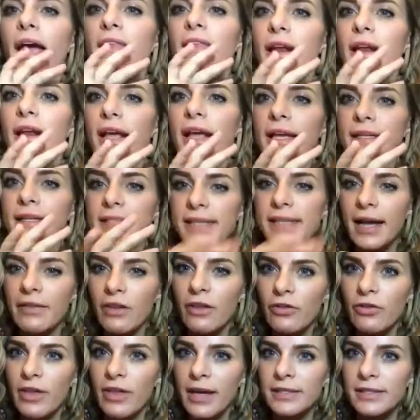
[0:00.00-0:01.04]
And then I can
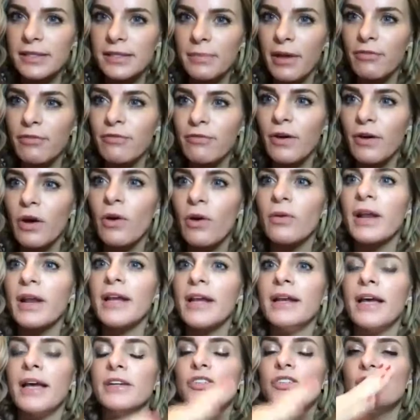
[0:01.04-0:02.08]
download that to my phone
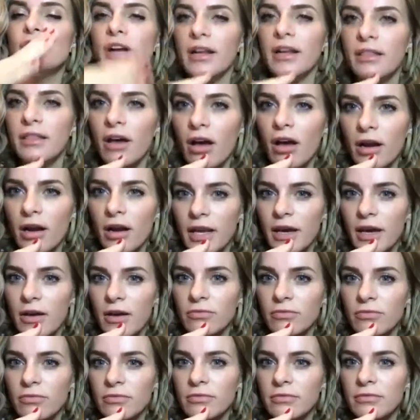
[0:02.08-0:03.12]
and extract the audio.
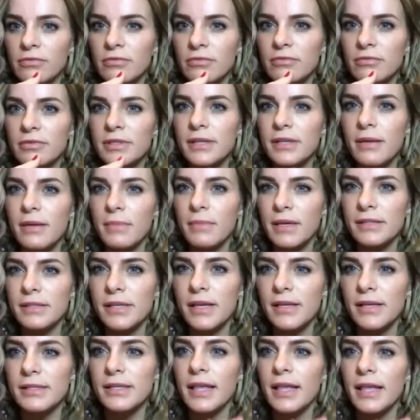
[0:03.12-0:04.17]
Does that make
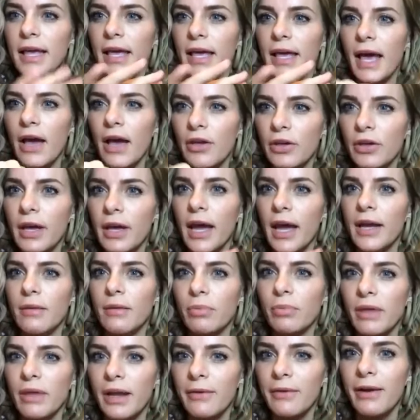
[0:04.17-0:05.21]
sense? So like how you kind of
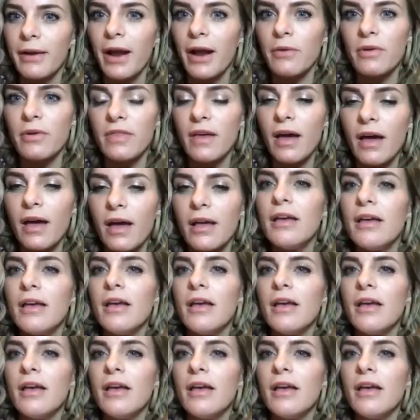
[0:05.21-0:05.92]
play around with that.